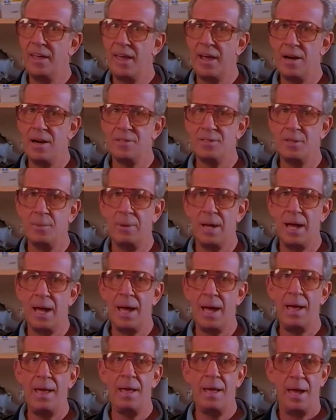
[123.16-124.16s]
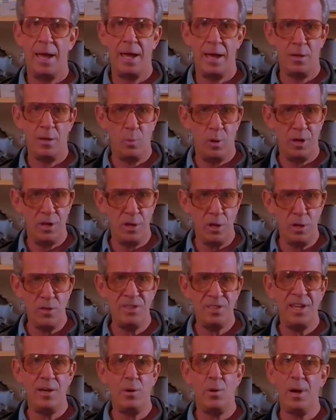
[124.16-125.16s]
the air supply and when
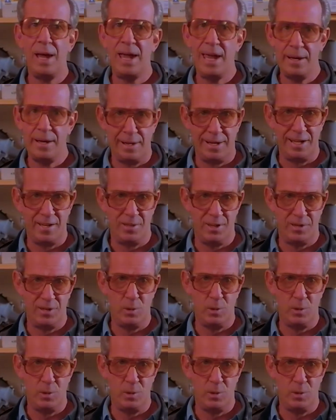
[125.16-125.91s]
using or handling the